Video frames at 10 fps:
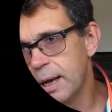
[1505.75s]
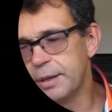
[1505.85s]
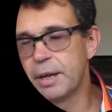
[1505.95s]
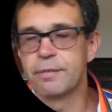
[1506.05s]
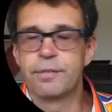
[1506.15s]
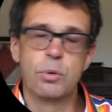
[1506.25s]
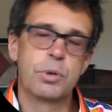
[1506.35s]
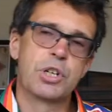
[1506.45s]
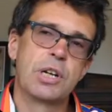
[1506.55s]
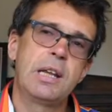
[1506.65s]
And
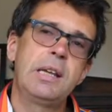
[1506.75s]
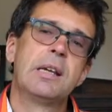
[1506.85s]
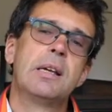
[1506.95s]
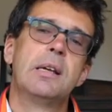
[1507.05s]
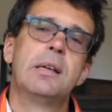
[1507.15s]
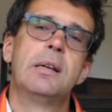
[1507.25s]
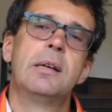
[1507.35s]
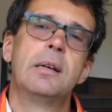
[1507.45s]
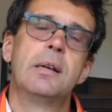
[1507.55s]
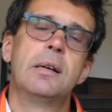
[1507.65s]
unfortunately,
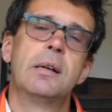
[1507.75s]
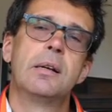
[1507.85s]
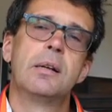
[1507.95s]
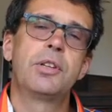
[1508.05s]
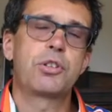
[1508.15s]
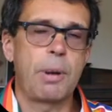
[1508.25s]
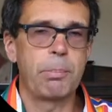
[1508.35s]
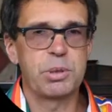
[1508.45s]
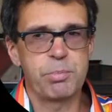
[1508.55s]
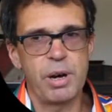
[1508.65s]
the
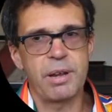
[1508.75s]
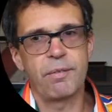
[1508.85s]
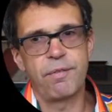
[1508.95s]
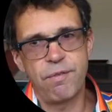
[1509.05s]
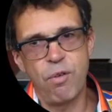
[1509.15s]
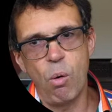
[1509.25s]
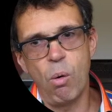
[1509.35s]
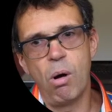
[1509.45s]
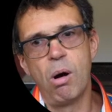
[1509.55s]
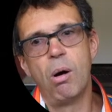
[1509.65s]
trumps break 4-1.